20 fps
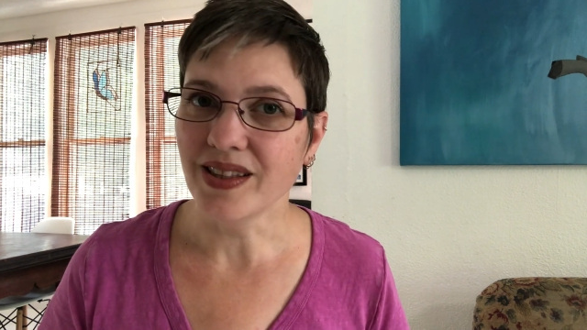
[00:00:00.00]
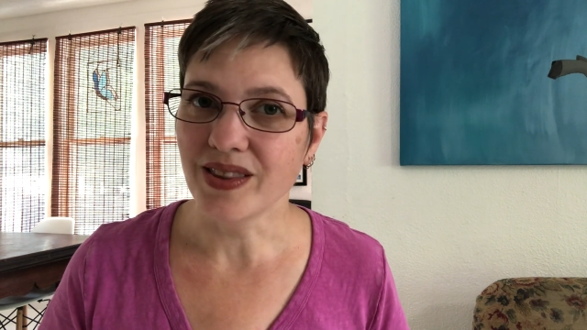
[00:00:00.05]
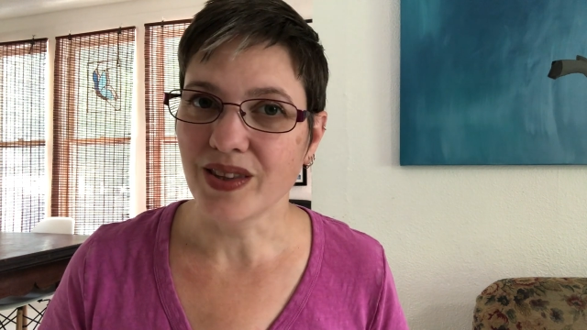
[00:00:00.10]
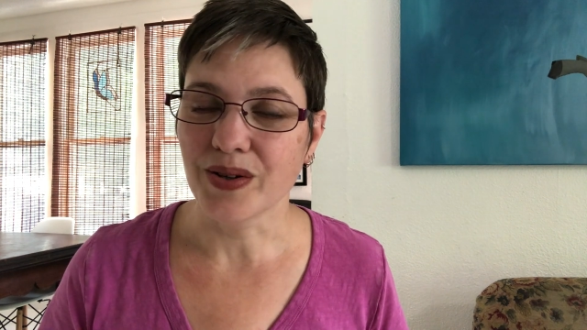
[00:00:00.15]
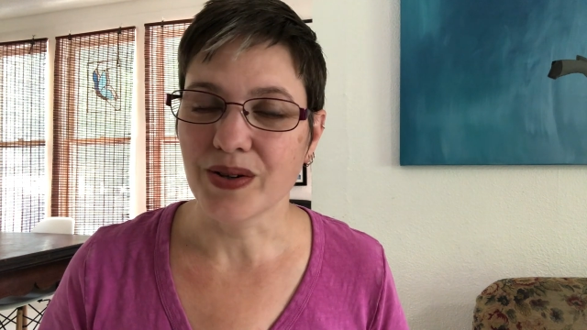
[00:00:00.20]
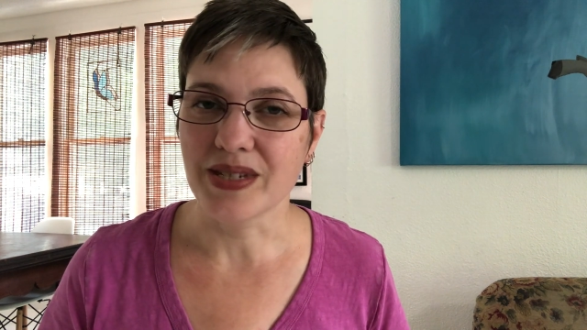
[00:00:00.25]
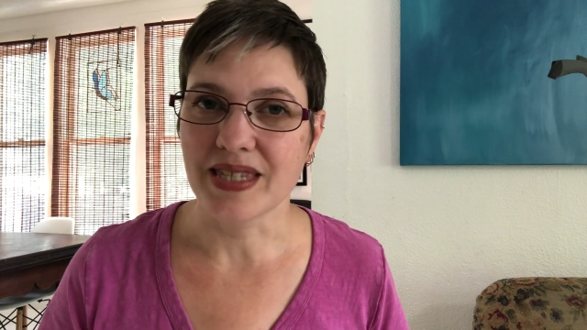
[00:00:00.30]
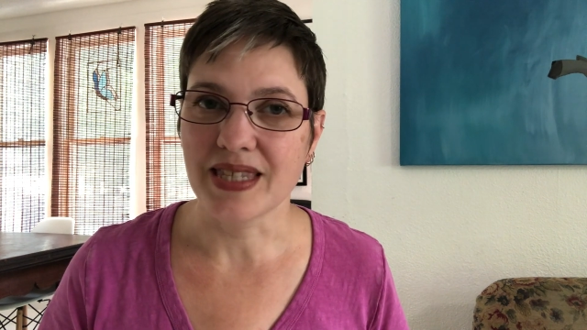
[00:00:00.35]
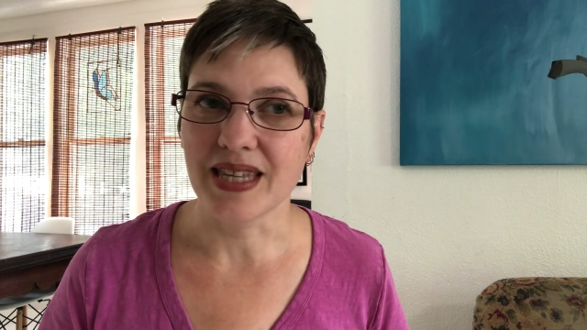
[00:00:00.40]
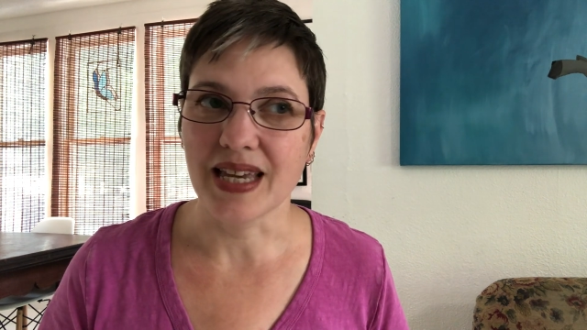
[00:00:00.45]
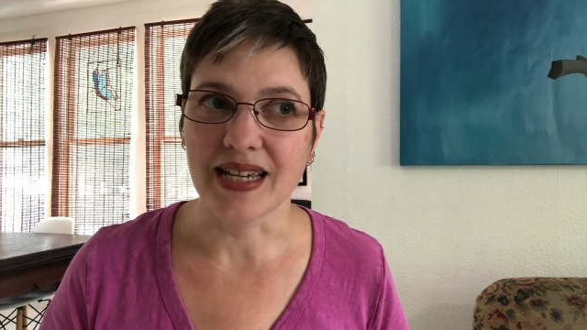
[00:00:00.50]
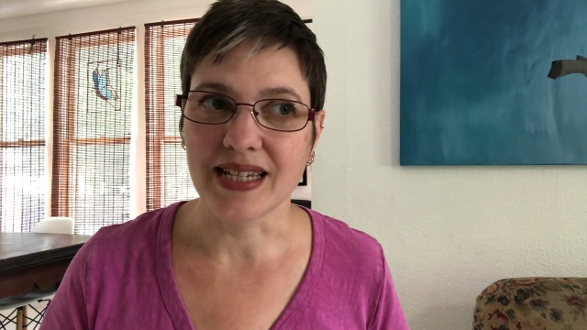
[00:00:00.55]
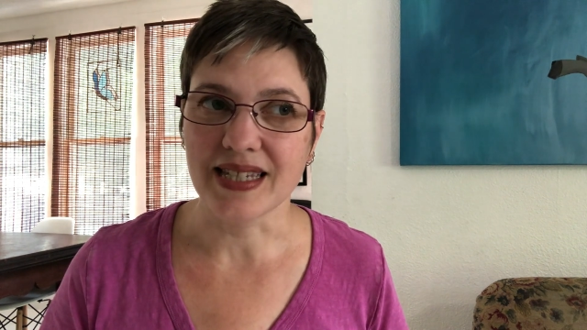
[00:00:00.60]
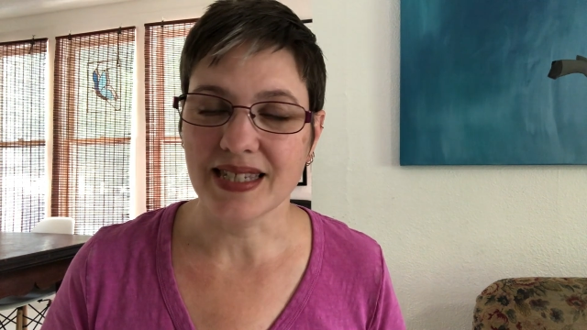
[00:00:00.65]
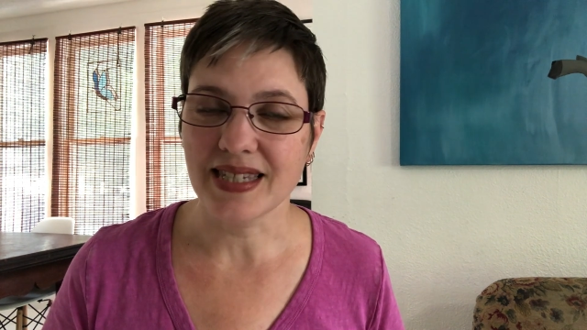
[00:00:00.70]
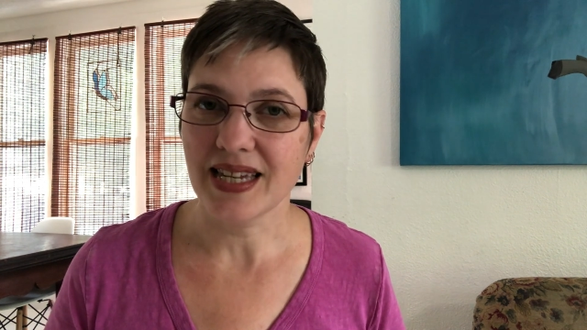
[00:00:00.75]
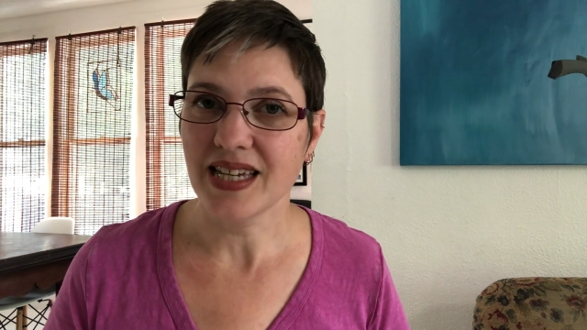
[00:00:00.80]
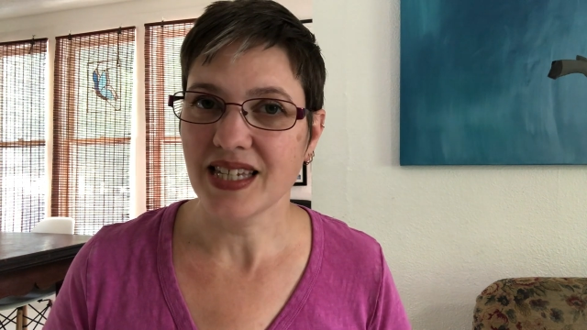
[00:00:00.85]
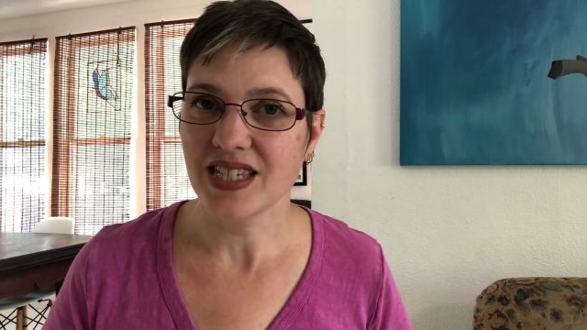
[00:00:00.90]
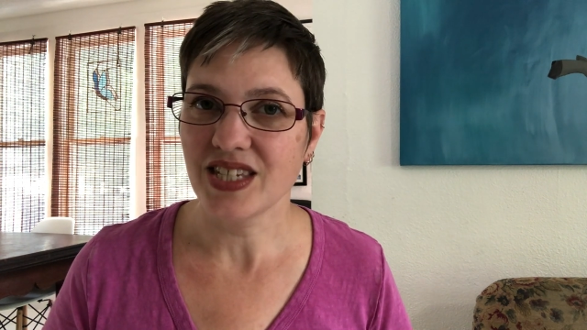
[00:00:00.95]
those things.
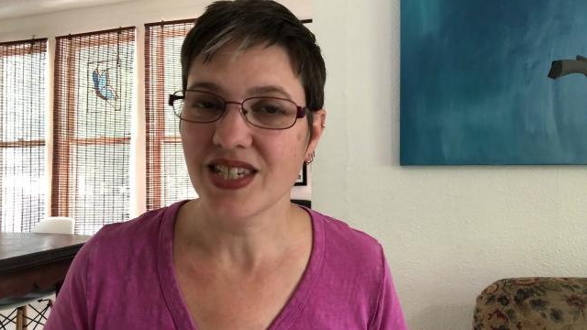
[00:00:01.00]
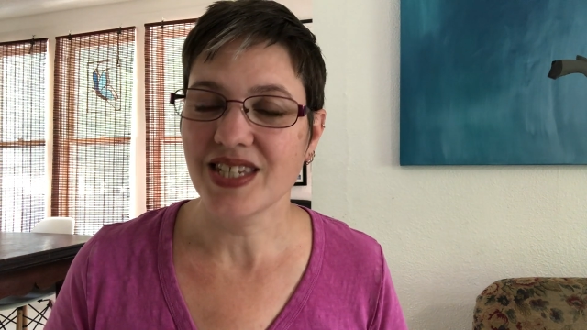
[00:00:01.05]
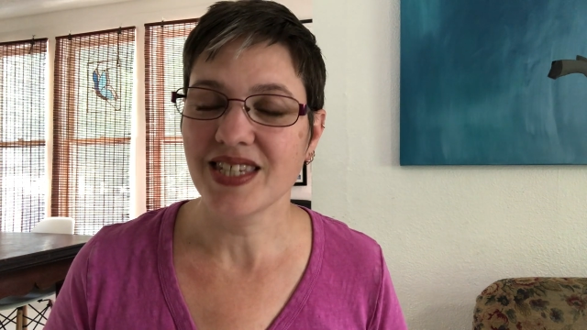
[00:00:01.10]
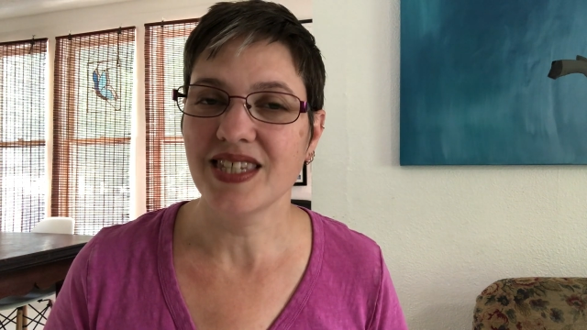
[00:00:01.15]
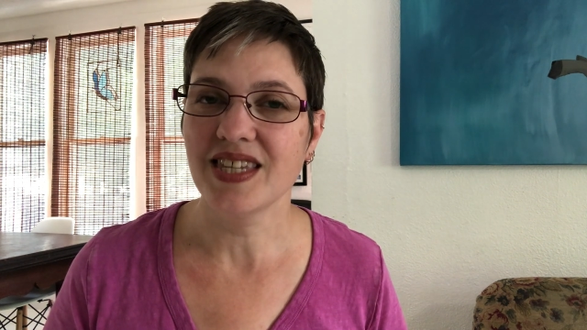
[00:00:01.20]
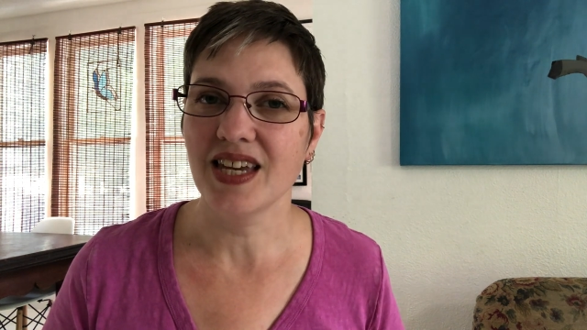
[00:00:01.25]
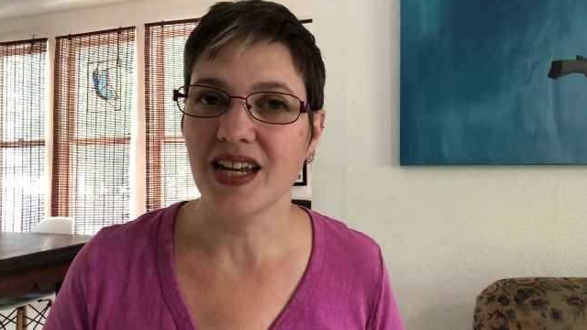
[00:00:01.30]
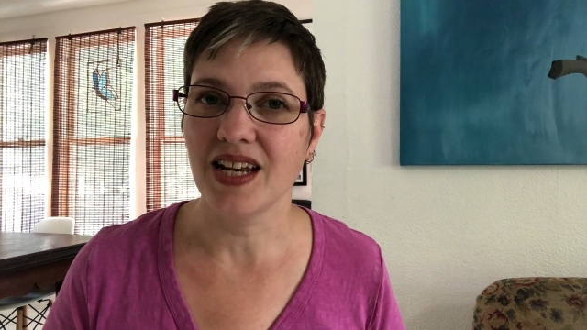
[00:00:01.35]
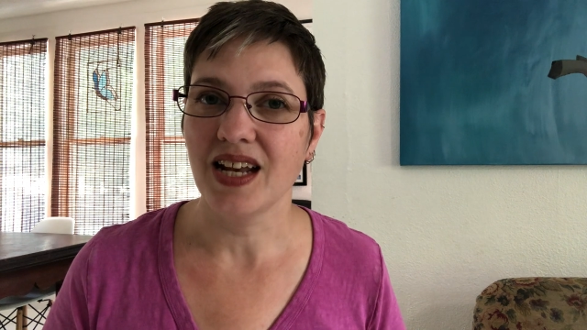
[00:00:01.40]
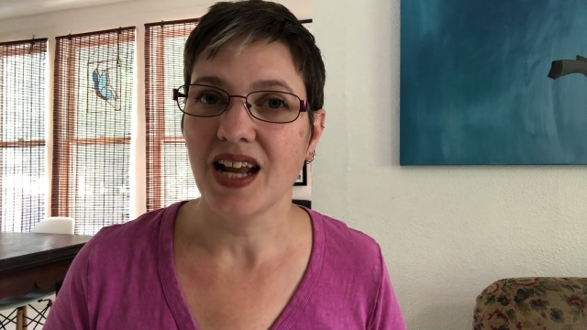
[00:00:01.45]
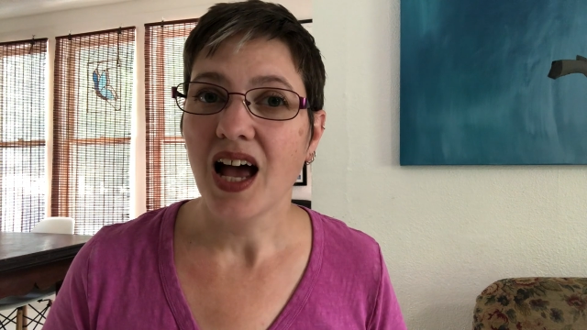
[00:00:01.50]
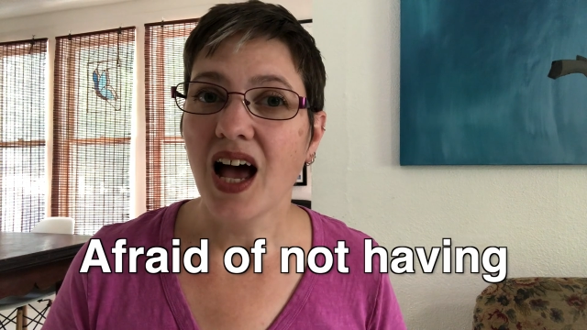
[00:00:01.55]
It's just that